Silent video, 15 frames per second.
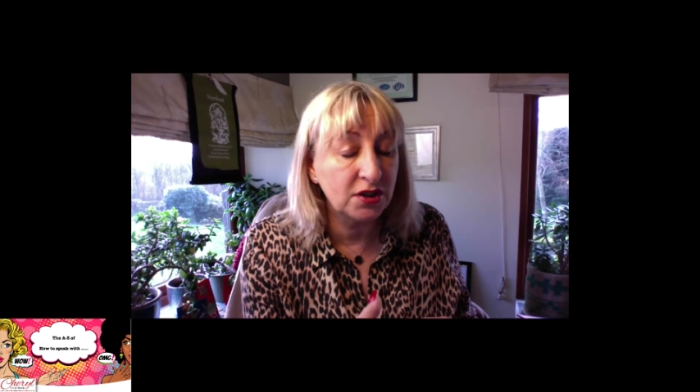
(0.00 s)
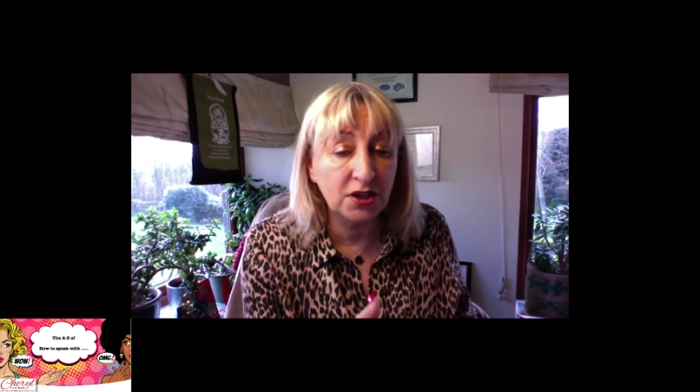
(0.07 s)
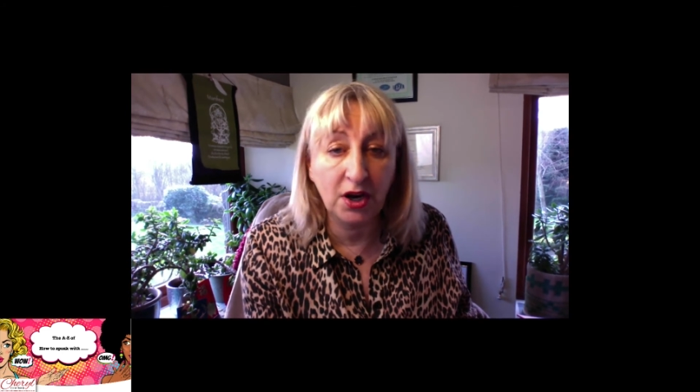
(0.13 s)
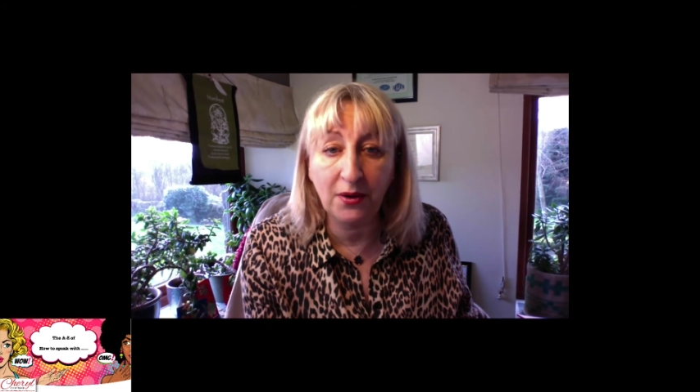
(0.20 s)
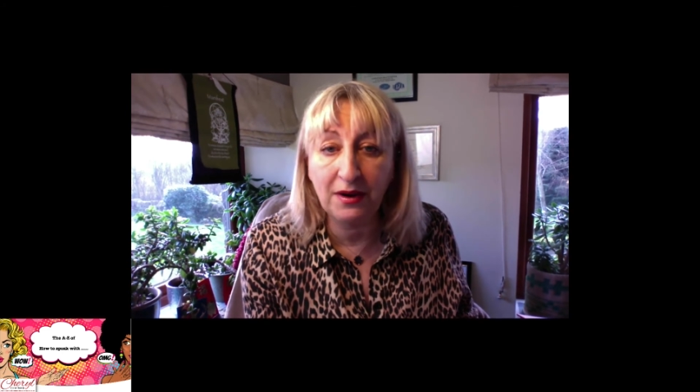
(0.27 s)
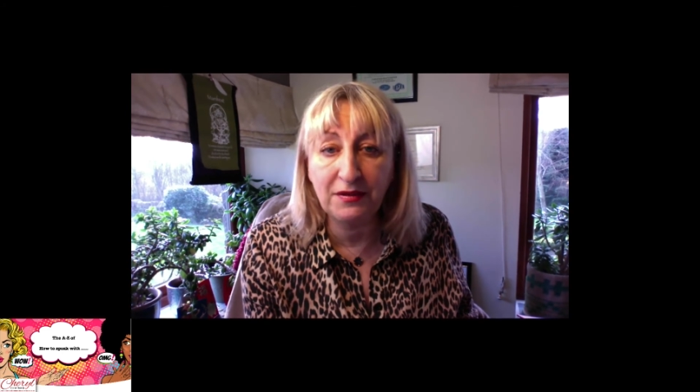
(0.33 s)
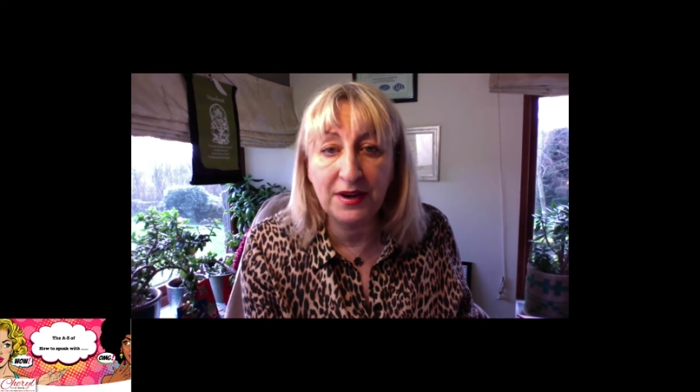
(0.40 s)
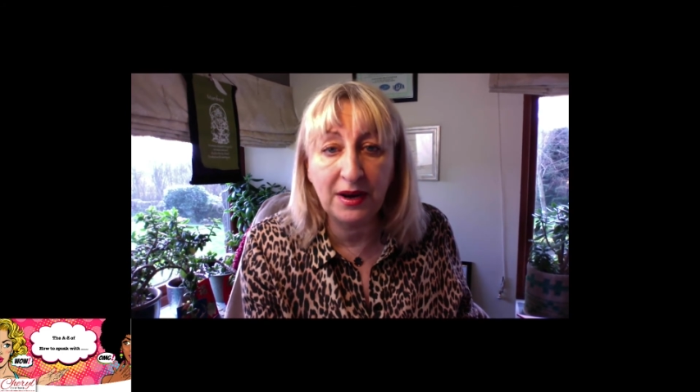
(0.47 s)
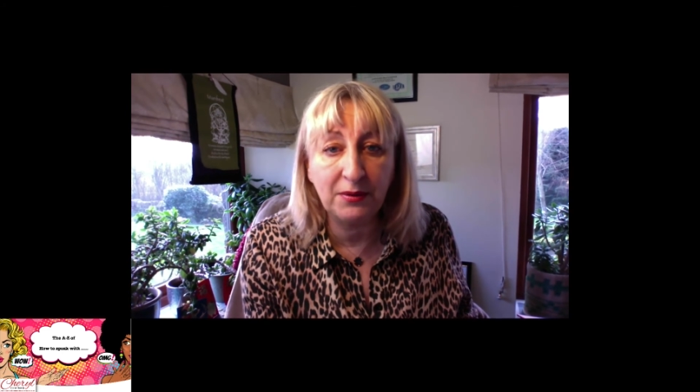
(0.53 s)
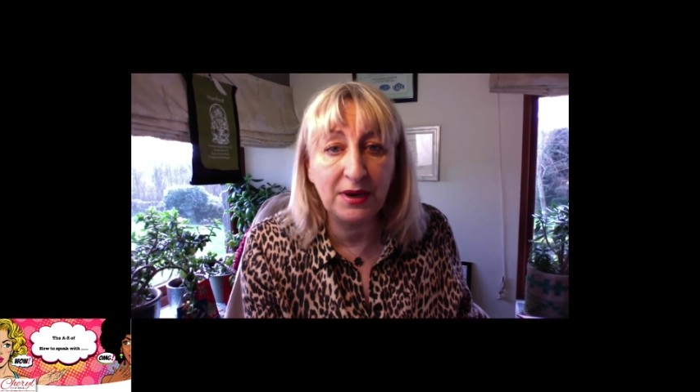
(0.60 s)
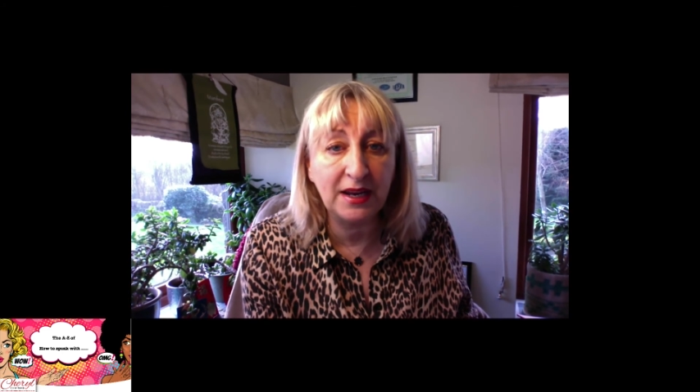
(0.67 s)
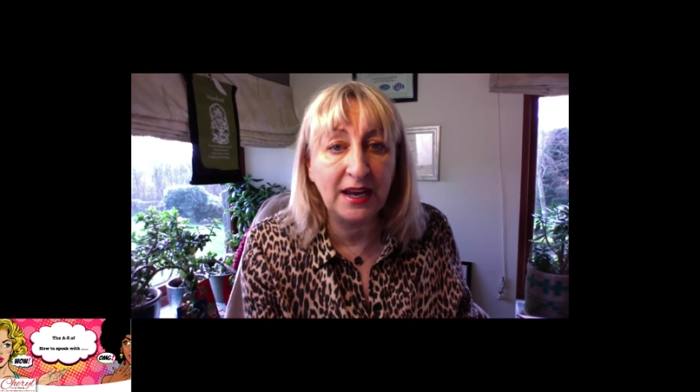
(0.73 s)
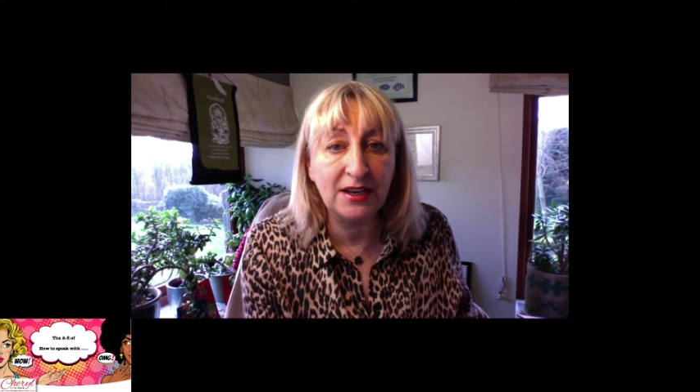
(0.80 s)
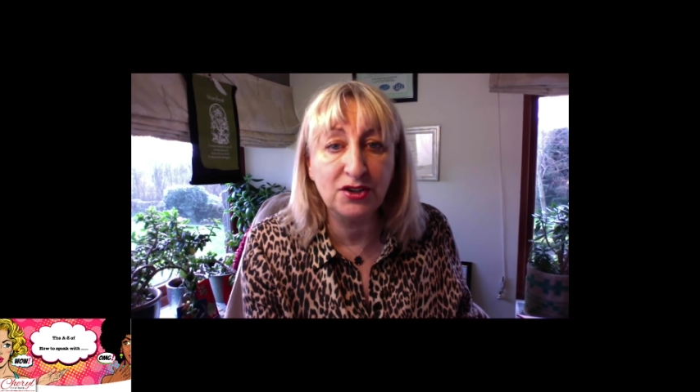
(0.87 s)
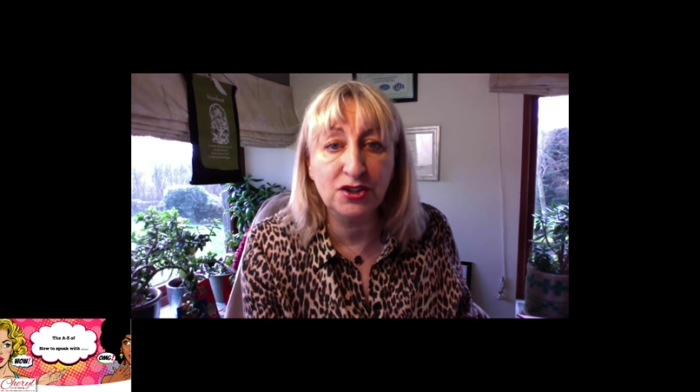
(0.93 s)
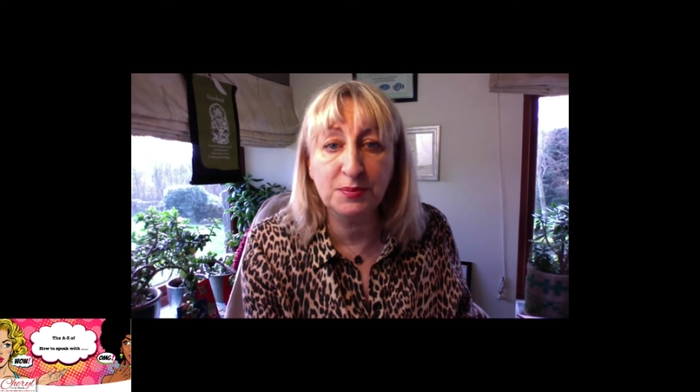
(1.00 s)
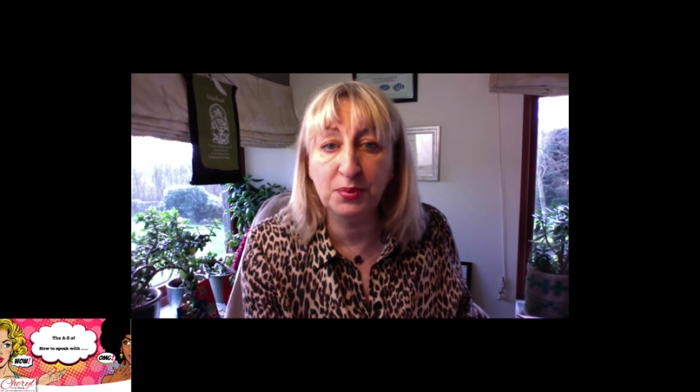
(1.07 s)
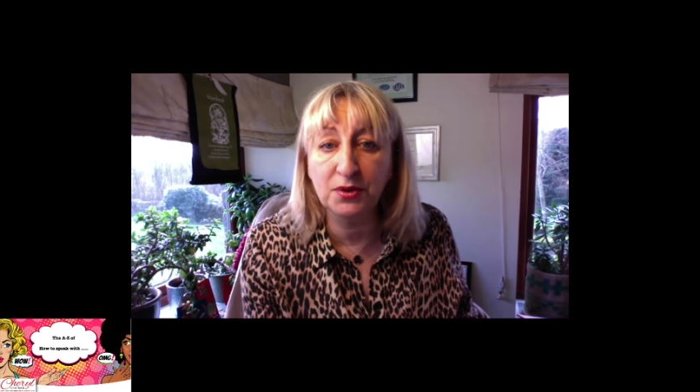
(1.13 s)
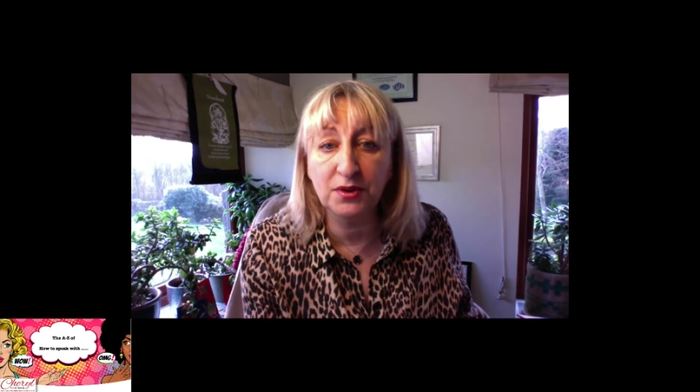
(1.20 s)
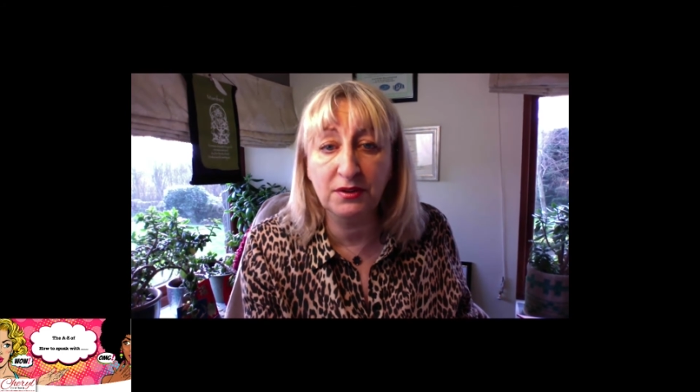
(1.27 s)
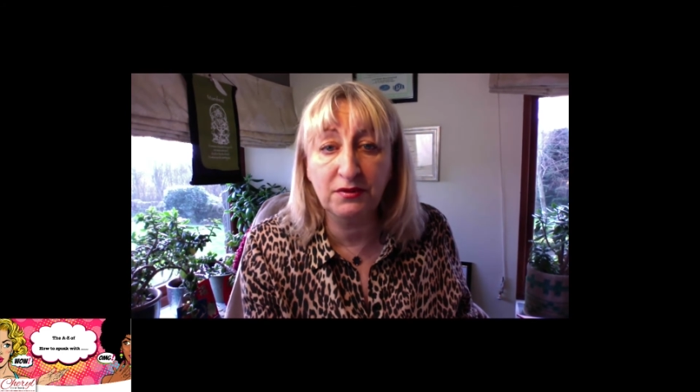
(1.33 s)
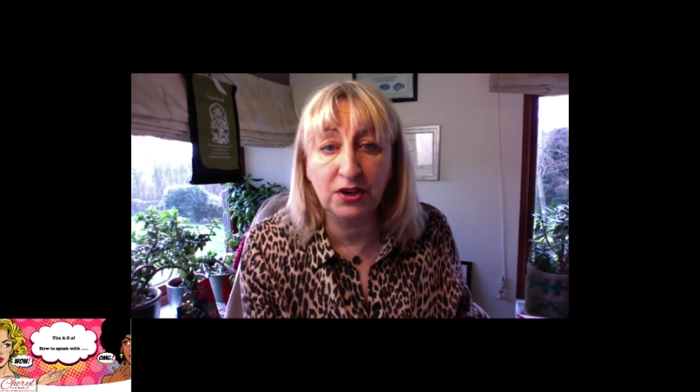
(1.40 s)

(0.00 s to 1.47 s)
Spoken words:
every now and again, just put the